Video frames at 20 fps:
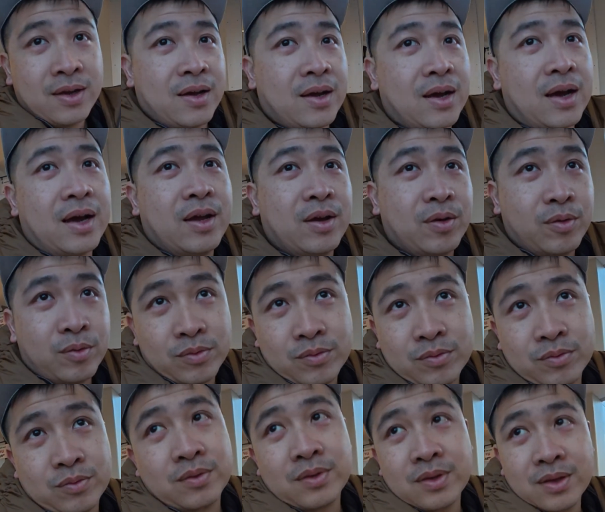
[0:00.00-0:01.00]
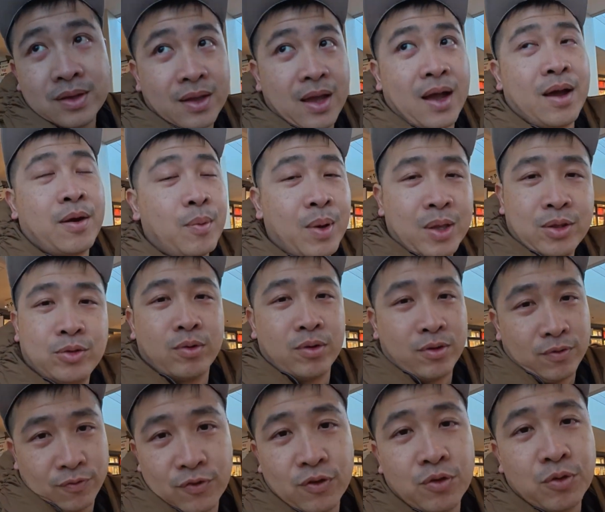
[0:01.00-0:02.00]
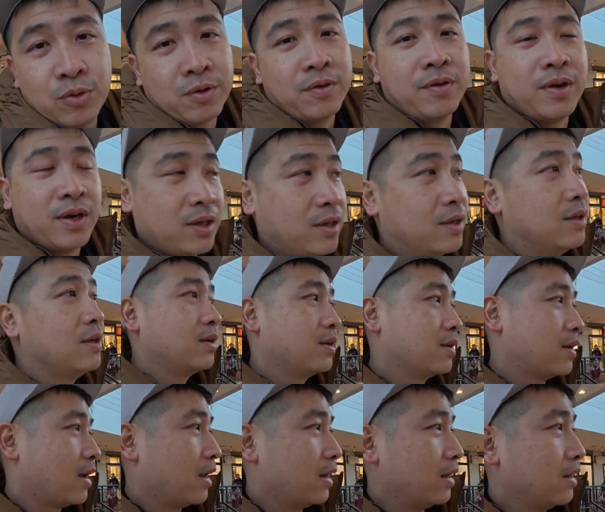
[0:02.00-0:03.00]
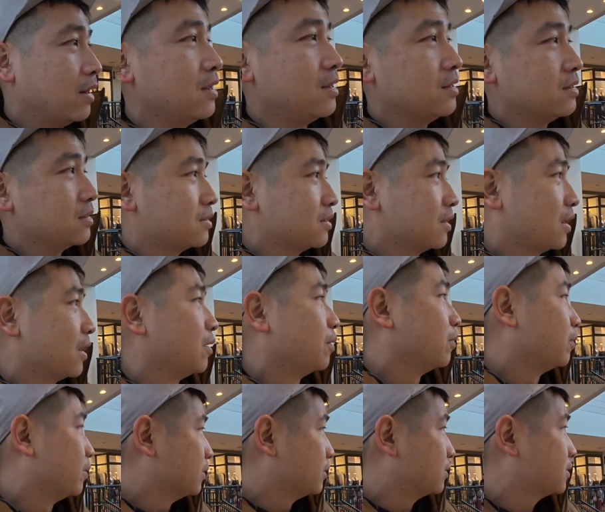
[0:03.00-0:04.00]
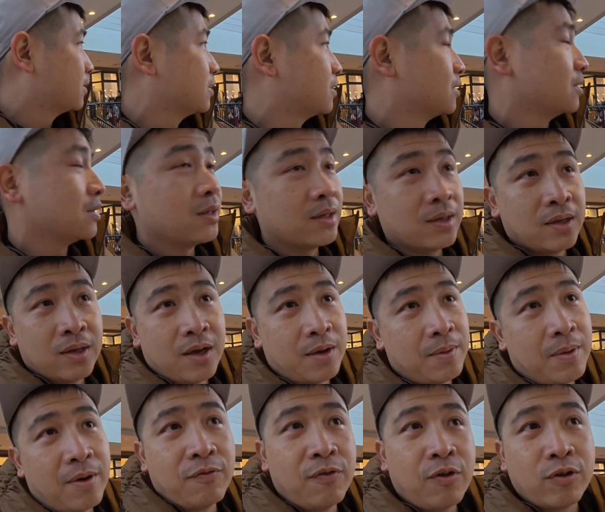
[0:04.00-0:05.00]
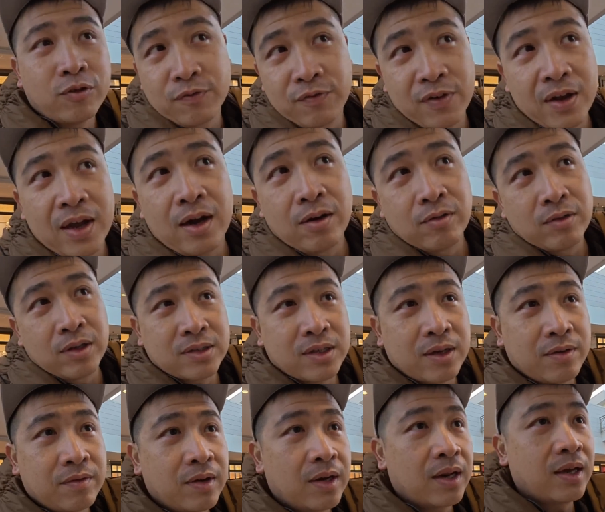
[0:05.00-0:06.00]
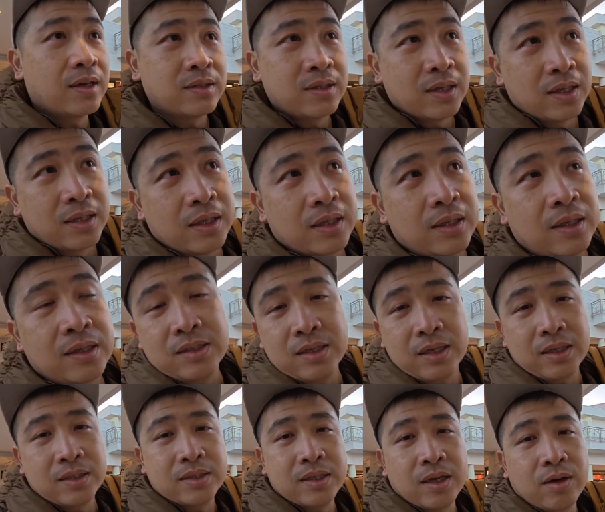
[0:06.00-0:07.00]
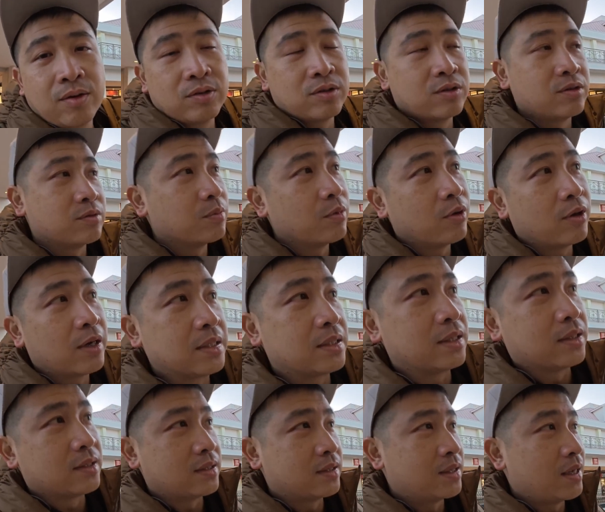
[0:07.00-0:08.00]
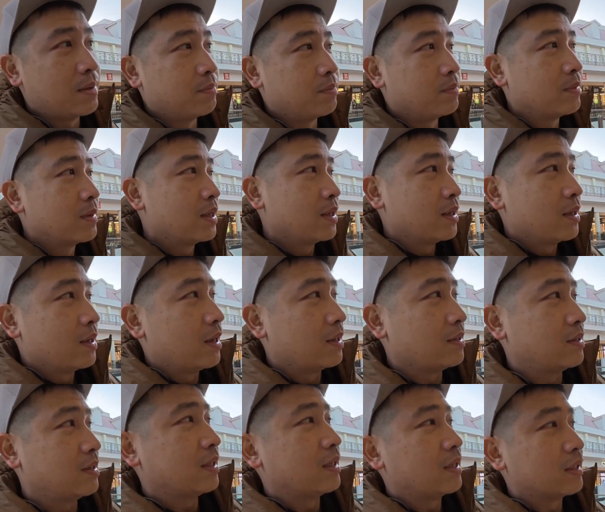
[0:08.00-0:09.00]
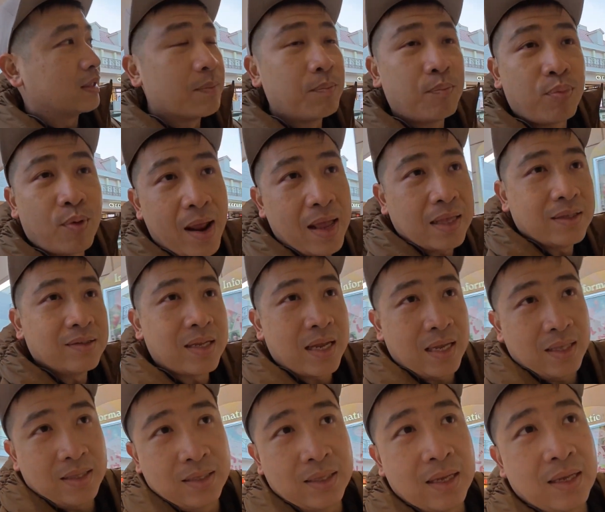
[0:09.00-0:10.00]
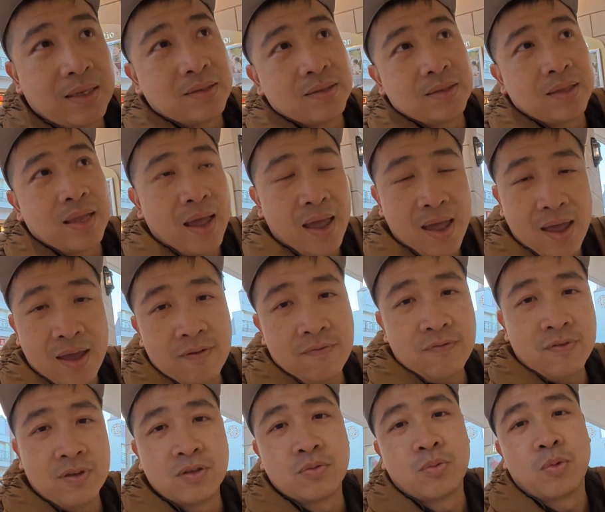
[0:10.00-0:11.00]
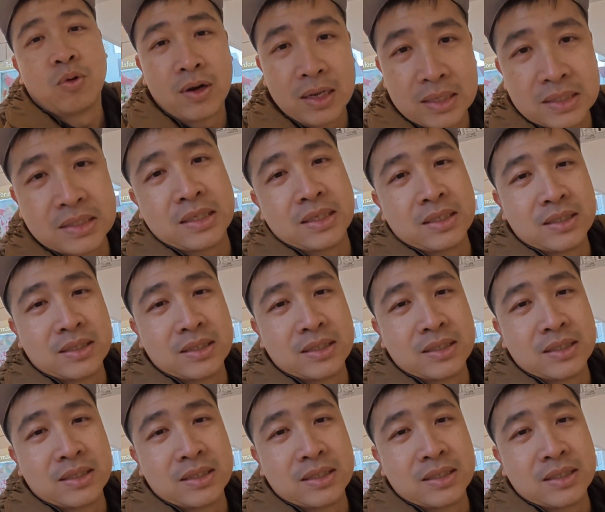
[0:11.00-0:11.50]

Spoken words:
I went to a few already. At least I was about 4 to 5 outlets. I realized that the things they sell is more or less the same. As in the brands that they have is more or less the